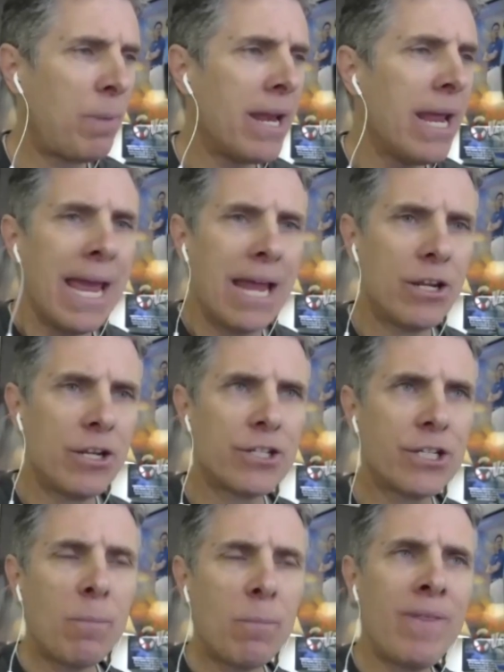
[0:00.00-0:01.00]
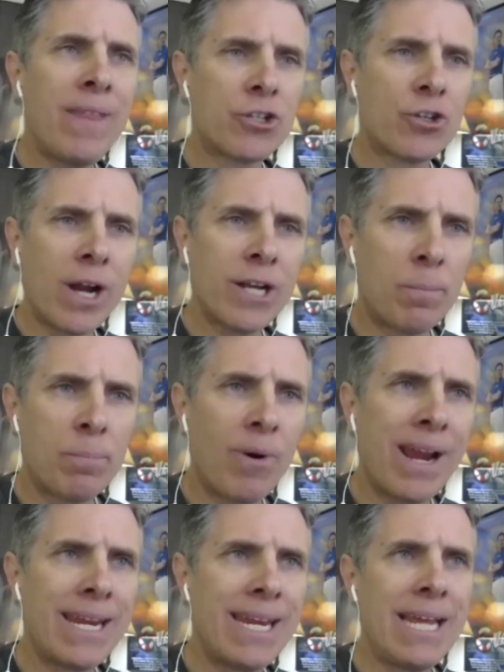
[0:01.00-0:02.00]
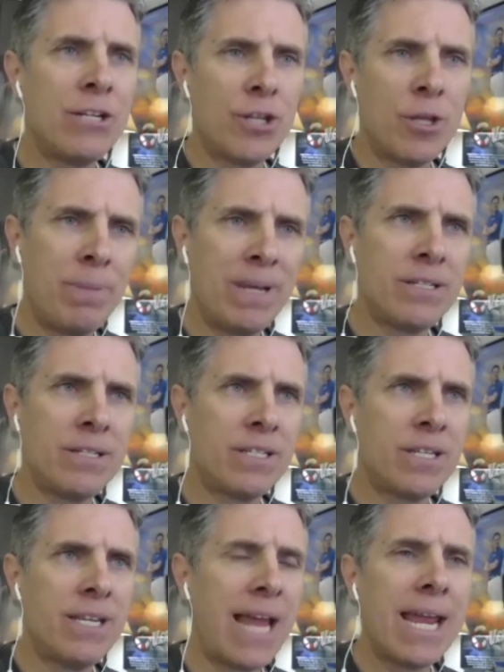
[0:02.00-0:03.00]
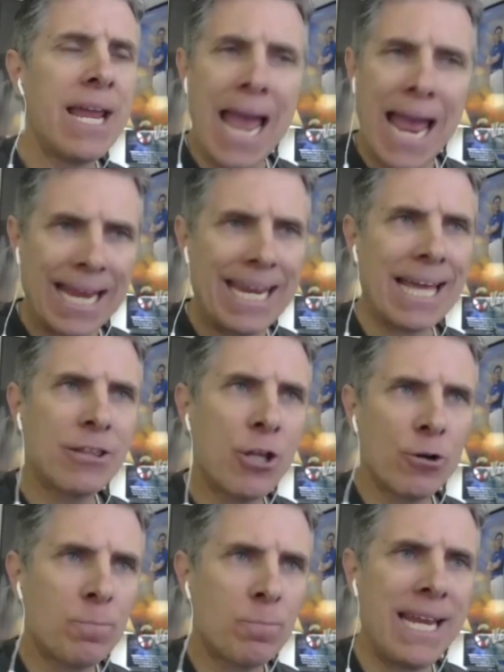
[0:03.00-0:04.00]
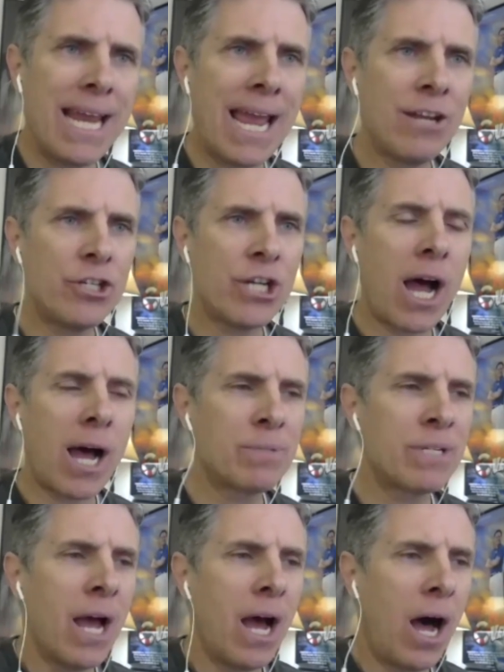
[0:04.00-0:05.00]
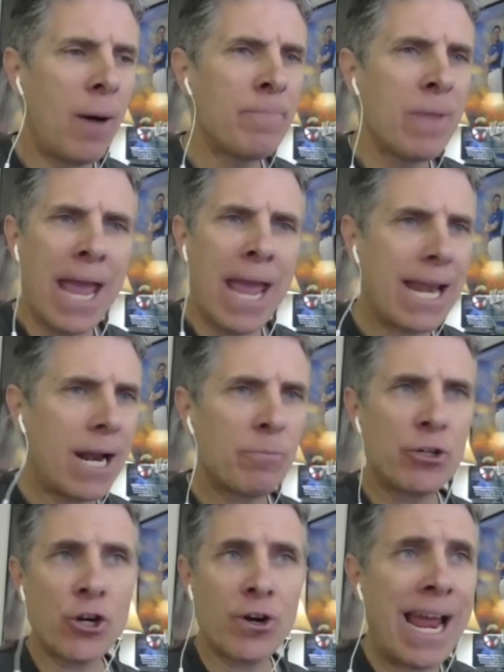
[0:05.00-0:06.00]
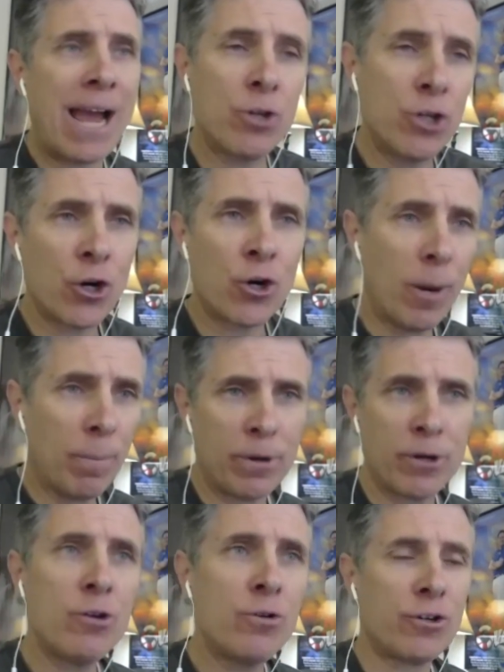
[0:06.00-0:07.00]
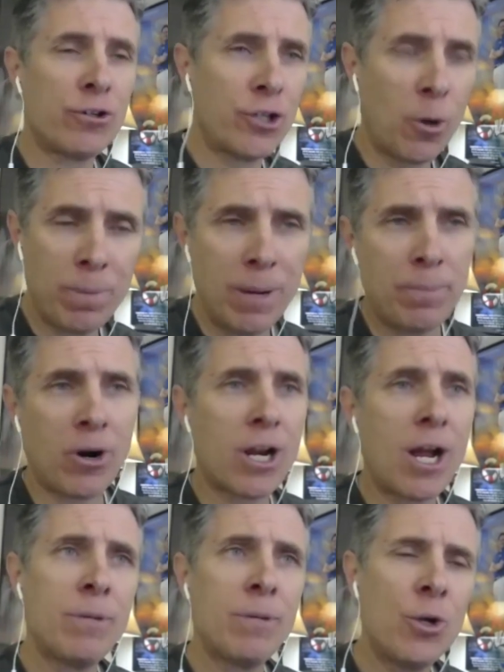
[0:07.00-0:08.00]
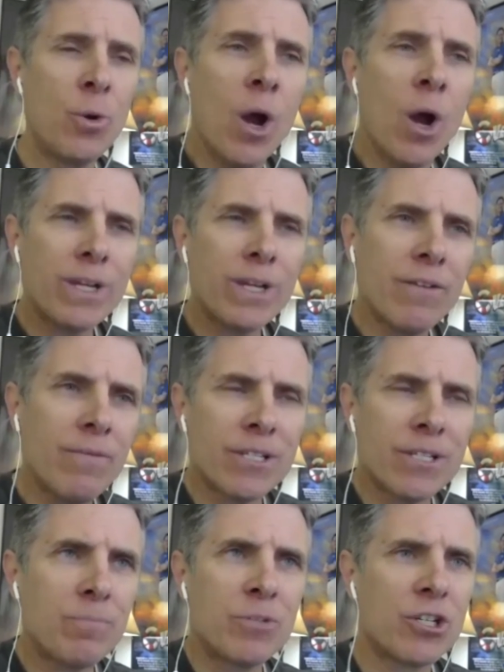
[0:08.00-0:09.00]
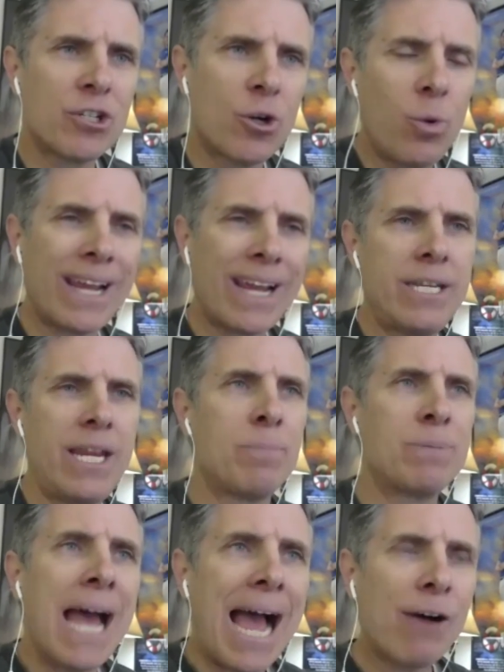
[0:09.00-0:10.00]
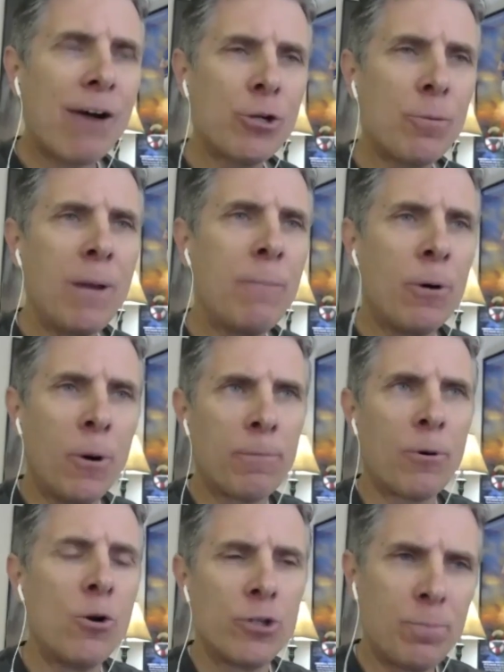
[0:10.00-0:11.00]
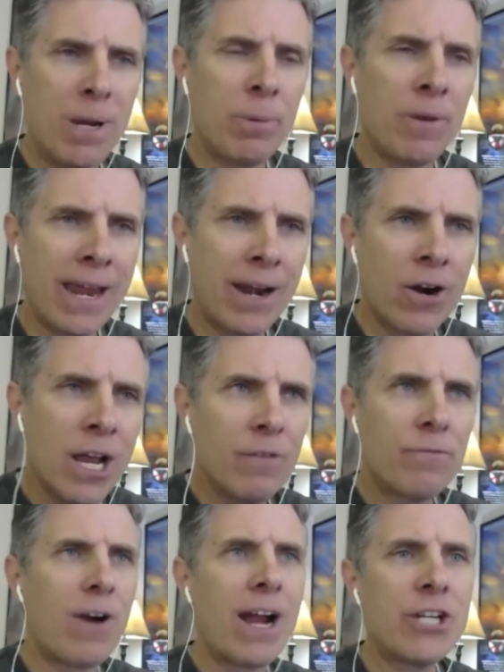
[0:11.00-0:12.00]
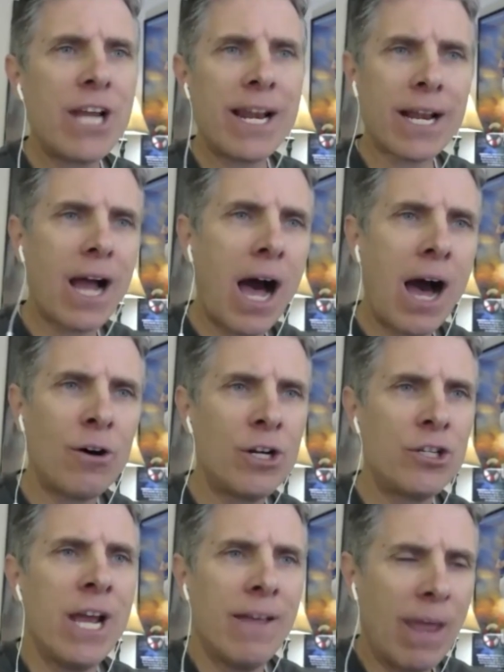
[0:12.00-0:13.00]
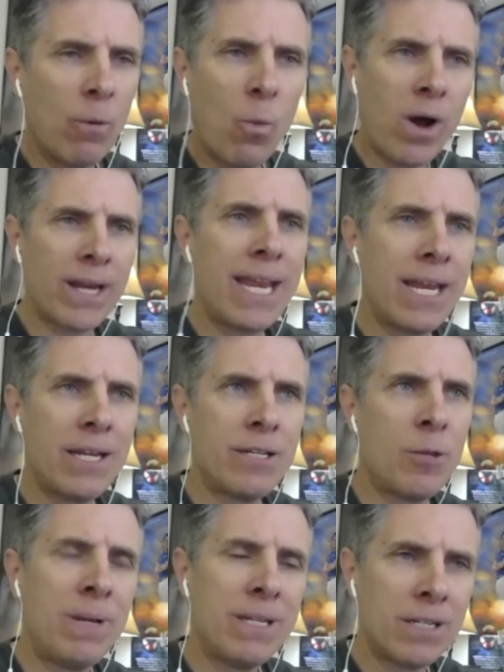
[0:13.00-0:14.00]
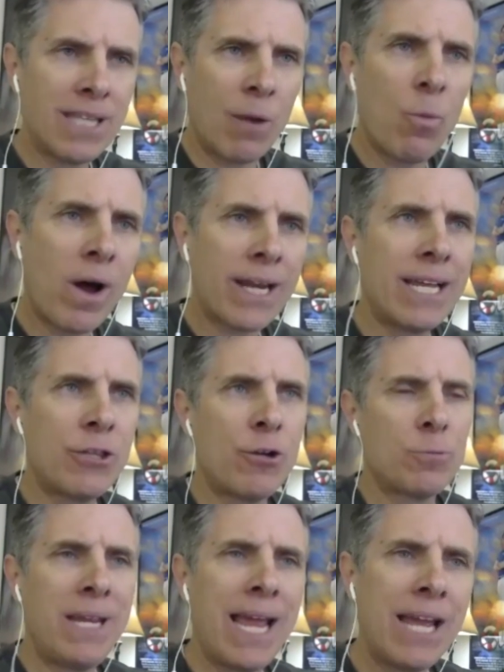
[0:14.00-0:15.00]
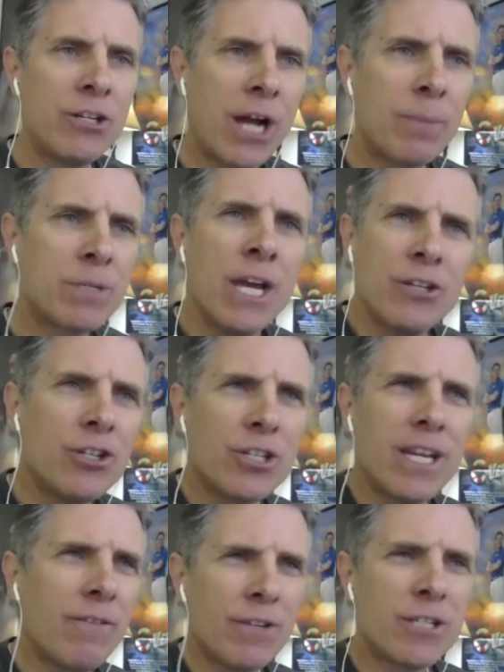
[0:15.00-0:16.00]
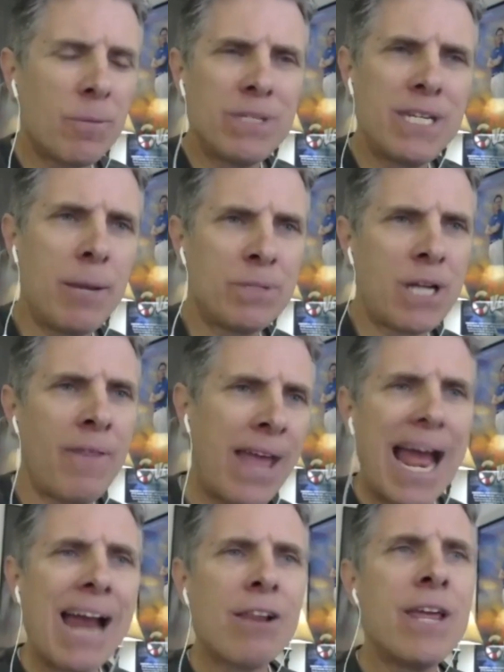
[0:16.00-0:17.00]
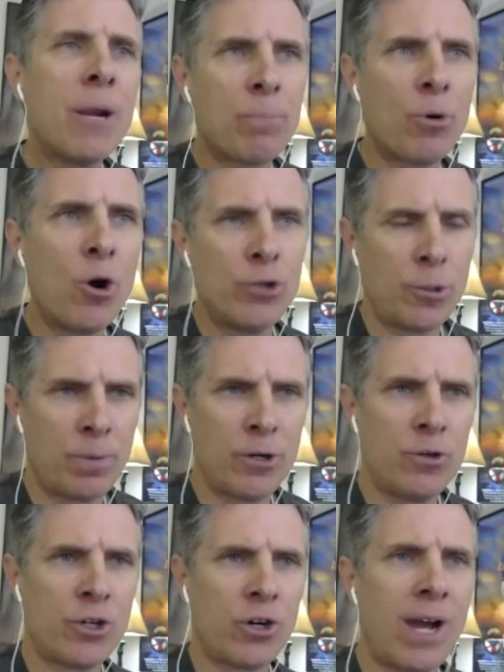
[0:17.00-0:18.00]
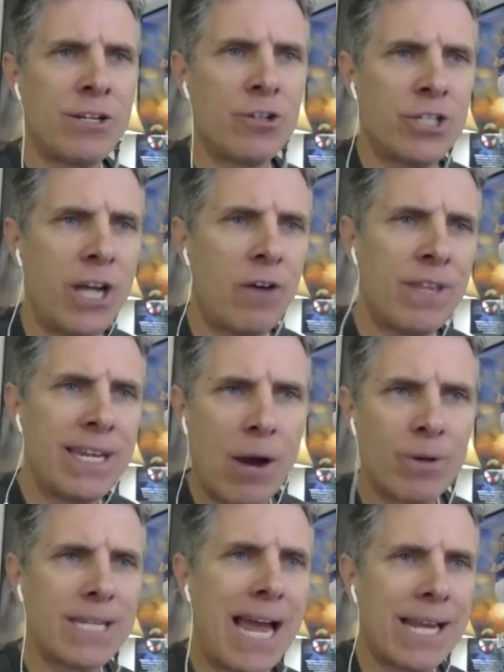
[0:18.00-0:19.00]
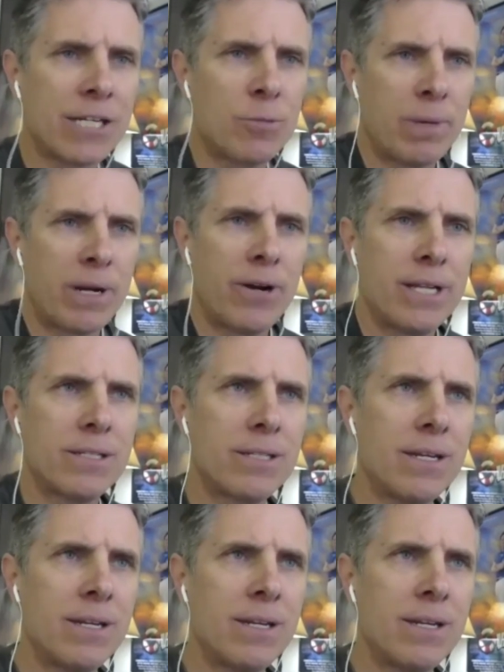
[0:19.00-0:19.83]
But eh, someone that's trying to break into the business today and get those PA jobs, um, and I'm sure now you're a producer, so people are coming to you. Well, give us some just quick tips. How should people approach people that are fresh out of college? They want to get into the business. They want to get those PA jobs. Just give us some tips on that. How do they approach a producer like yourself that if, now if, has had experience?